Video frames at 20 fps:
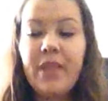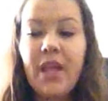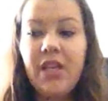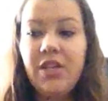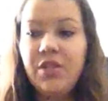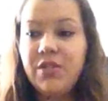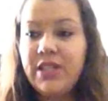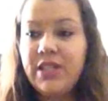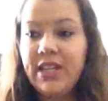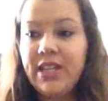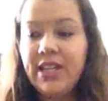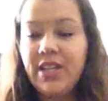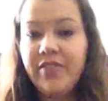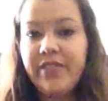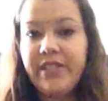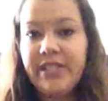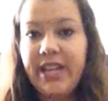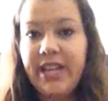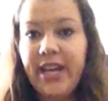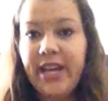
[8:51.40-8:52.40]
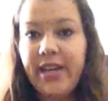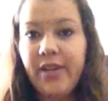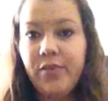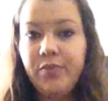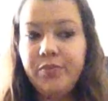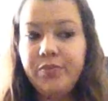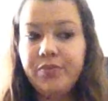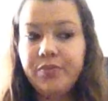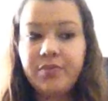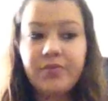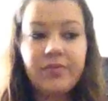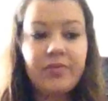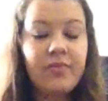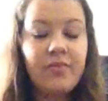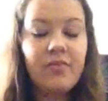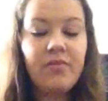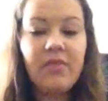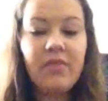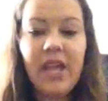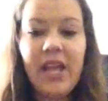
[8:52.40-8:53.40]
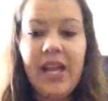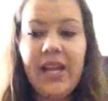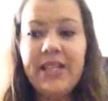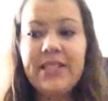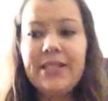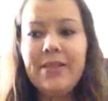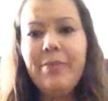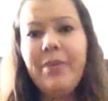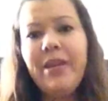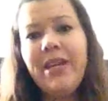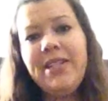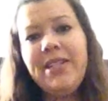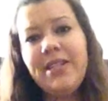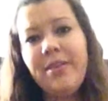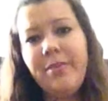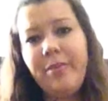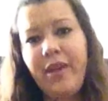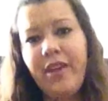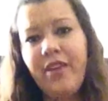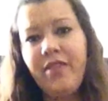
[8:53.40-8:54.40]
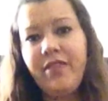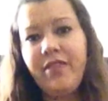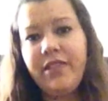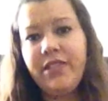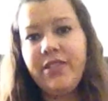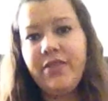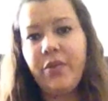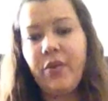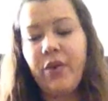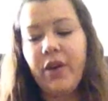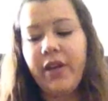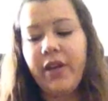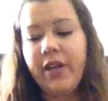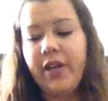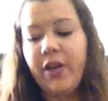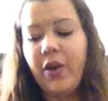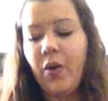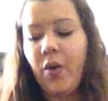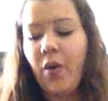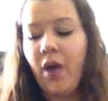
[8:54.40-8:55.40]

And you take it every day. It has amazing benefits for you.